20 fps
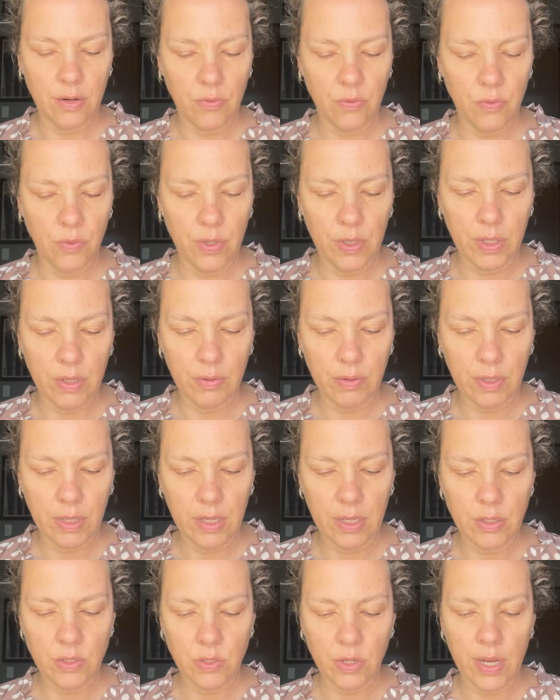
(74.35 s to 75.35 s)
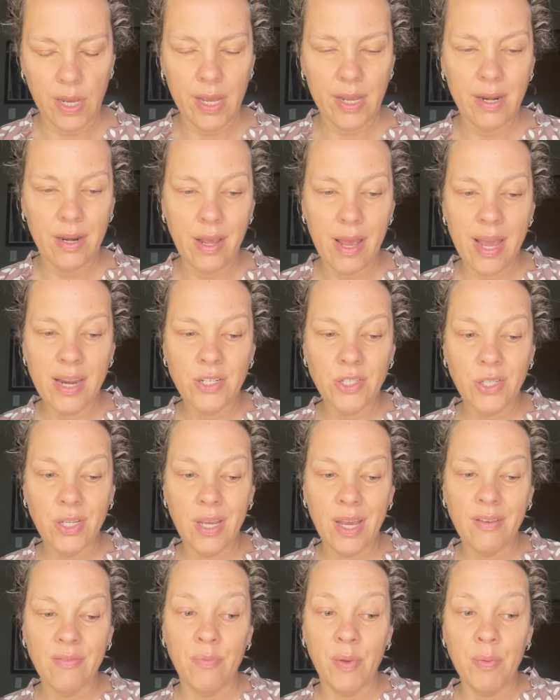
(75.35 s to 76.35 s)
Really, really enjoy it. And actually,
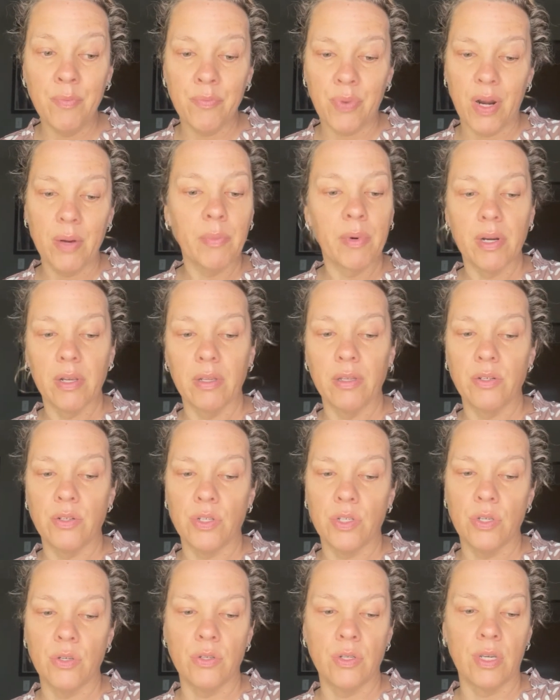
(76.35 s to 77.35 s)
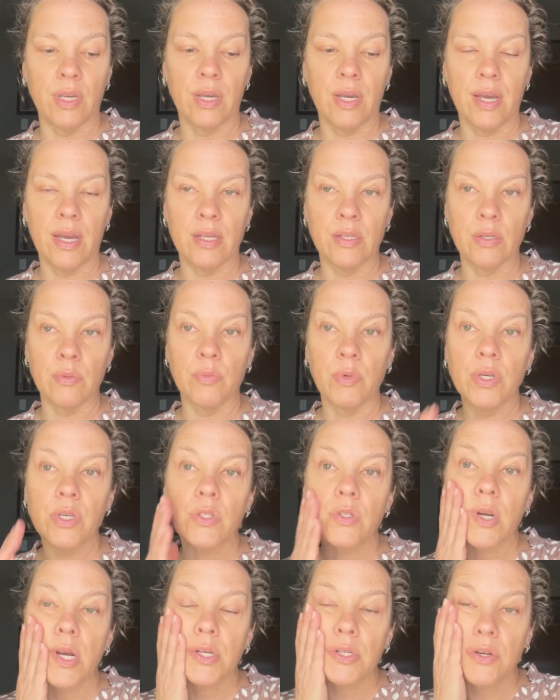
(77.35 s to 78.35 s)
I've been primarily just using it as a
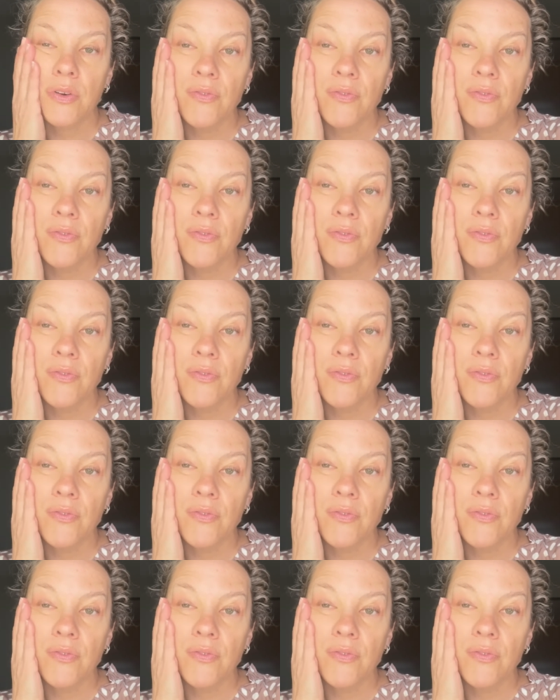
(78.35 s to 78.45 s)
moisturizer.